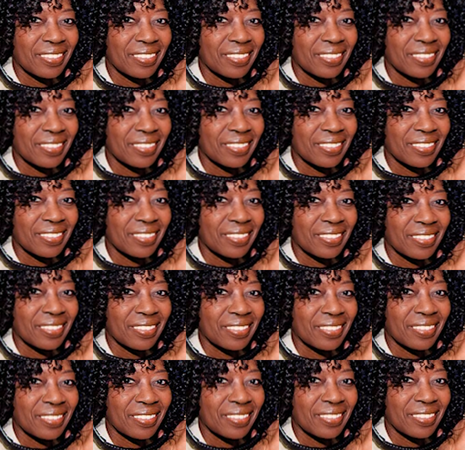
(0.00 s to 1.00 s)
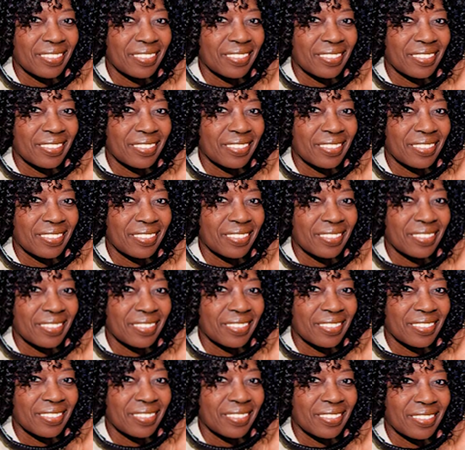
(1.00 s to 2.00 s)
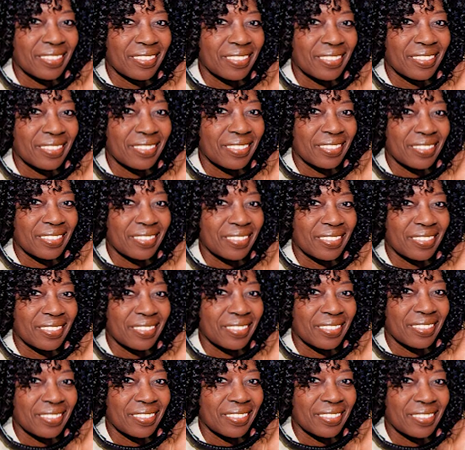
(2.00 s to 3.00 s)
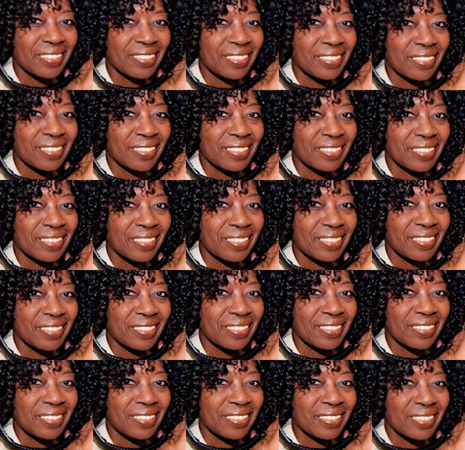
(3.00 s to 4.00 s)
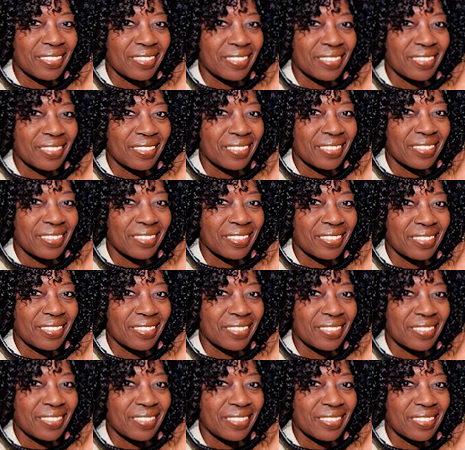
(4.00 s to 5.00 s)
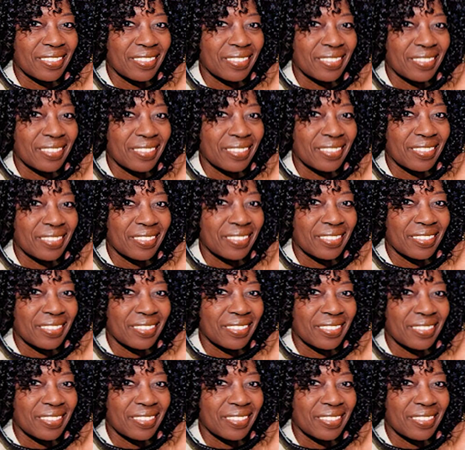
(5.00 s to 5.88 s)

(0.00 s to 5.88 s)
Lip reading: This person isn't speaking.